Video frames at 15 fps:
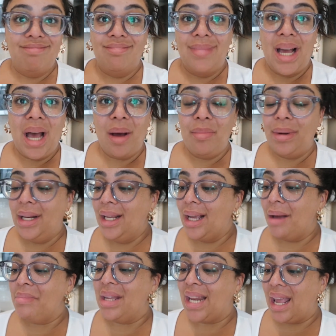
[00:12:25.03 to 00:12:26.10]
happening.
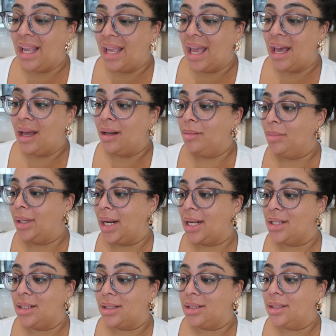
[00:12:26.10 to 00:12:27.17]
I mean, I can, but
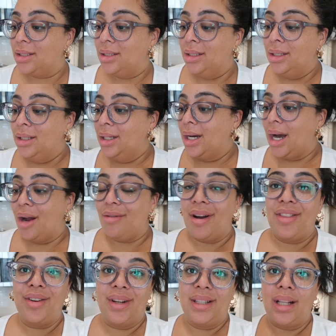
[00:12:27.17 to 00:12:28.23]
I'd
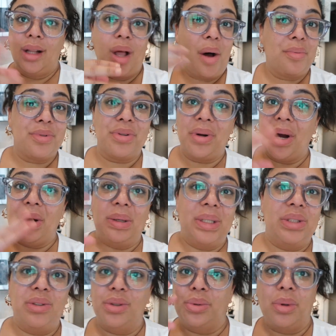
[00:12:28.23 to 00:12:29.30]
rather get the lobster out
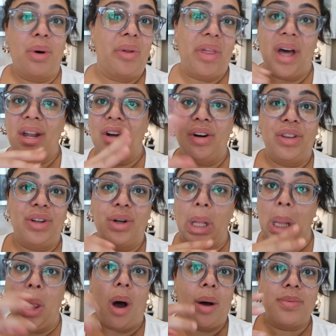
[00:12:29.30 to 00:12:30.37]
and do all that other
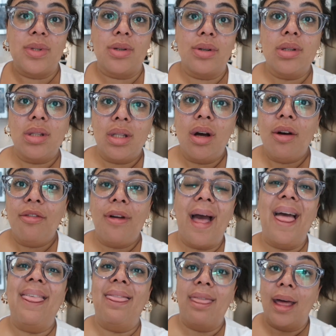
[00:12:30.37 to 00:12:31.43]
lobster stuff,
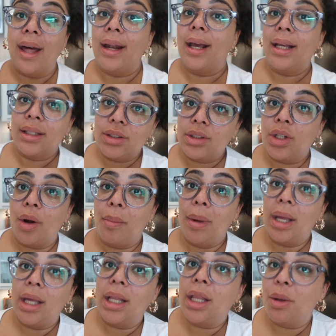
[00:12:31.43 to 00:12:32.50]
and then I can start
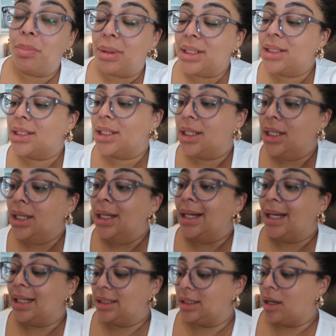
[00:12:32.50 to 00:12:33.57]
making the bisque
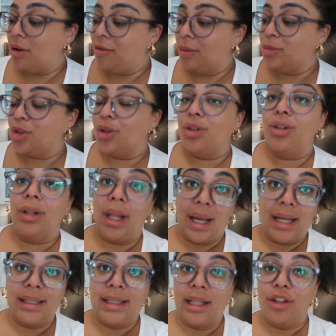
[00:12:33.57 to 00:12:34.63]
itself. I'm sure there's,
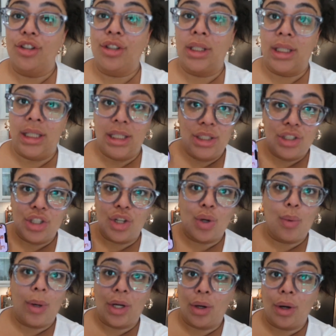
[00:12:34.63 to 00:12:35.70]
like I said, there's an easier,
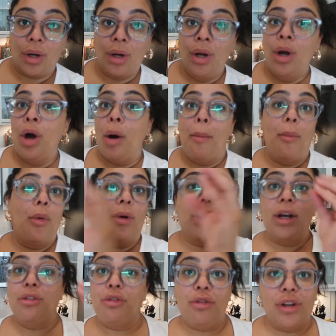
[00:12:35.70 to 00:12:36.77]
quicker, more
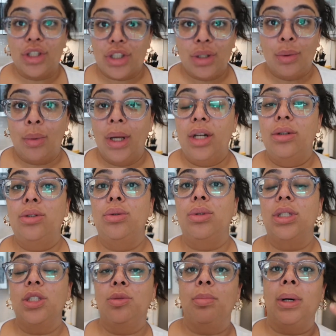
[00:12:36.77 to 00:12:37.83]
efficient way to do
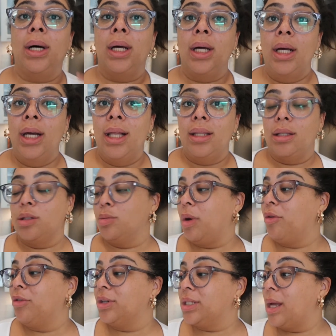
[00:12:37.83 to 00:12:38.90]
this, but this is
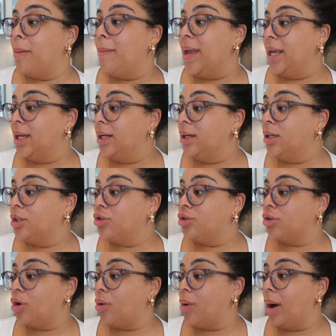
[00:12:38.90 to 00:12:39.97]
my first time making it,
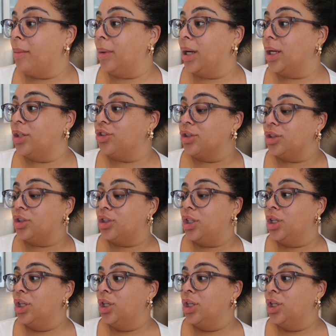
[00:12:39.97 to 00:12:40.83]
so I'm gonna just